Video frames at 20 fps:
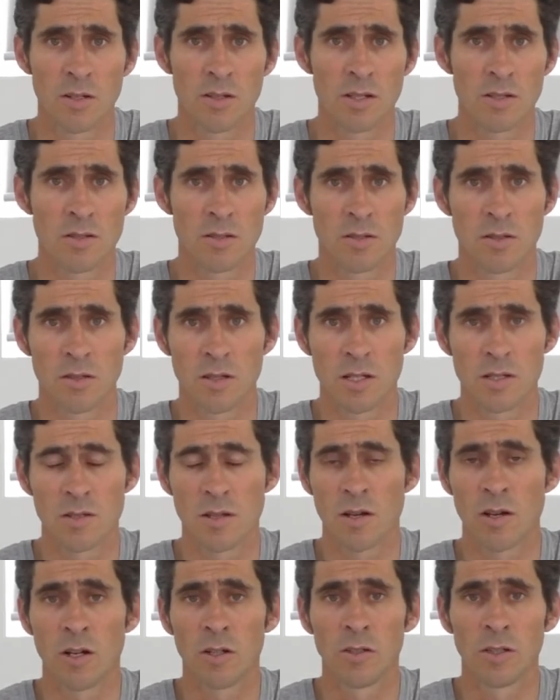There's
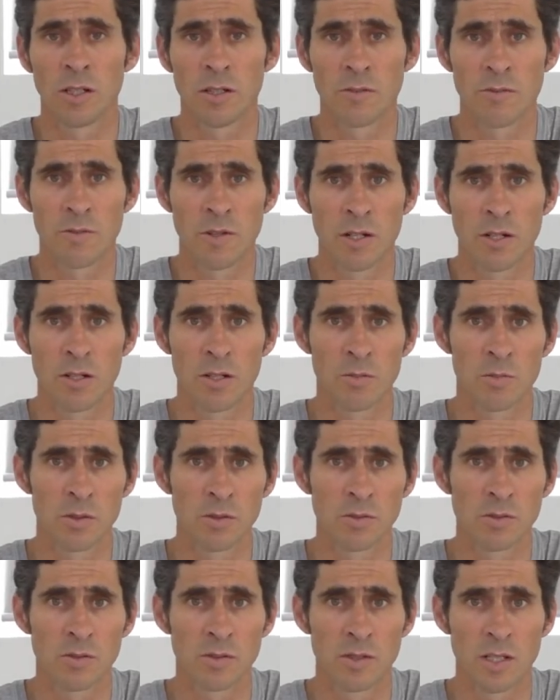a whole lot of
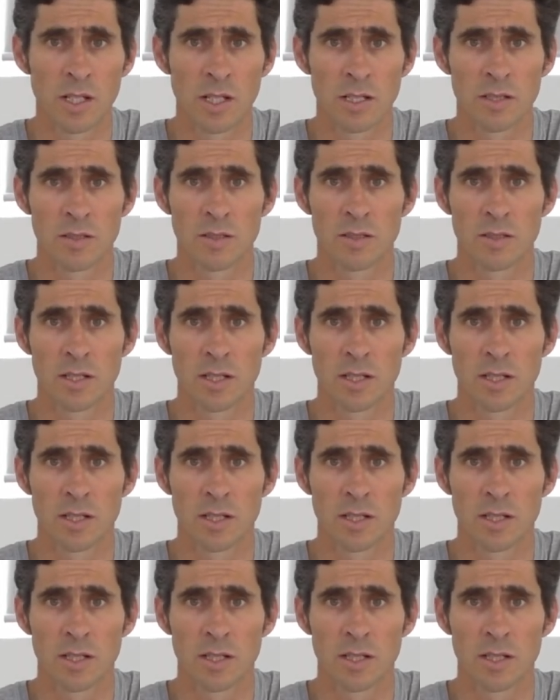variables that